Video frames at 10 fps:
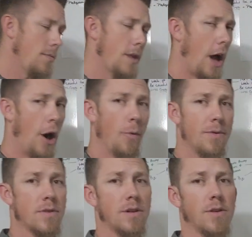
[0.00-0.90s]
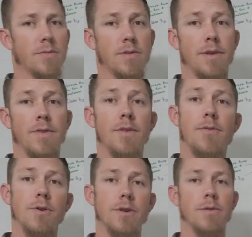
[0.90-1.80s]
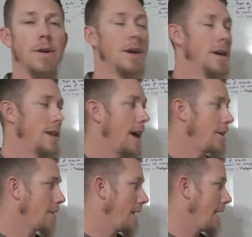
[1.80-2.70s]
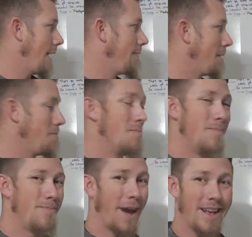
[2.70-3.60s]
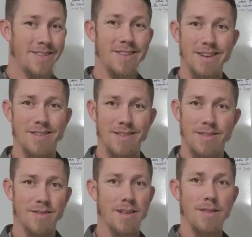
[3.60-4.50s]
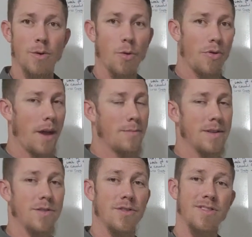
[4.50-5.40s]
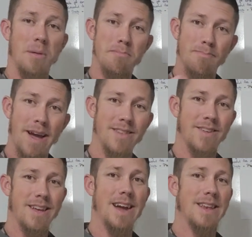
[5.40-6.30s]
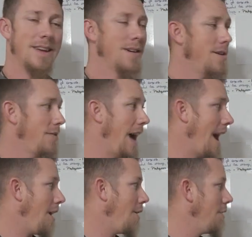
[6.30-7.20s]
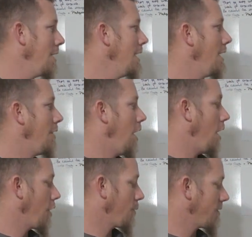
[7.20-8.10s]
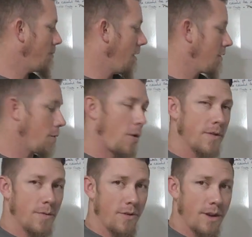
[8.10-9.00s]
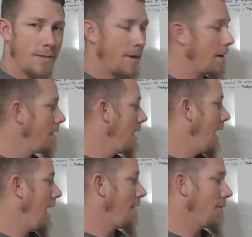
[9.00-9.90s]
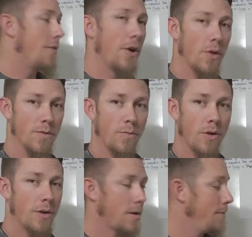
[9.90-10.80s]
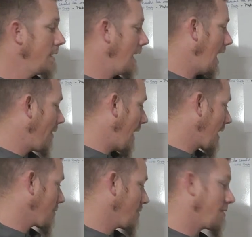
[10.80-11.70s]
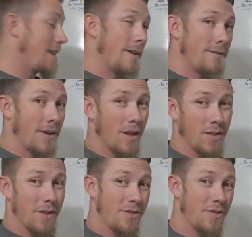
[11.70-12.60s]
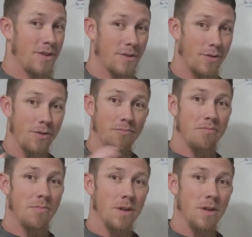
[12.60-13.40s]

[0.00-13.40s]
I hope this clears some stuff up for you. Now you kind of have the basics. This is not the whole thing. This is just a basic idea of how the autoresponder works with your email, how the funnels work, how the actual sales funnel, the general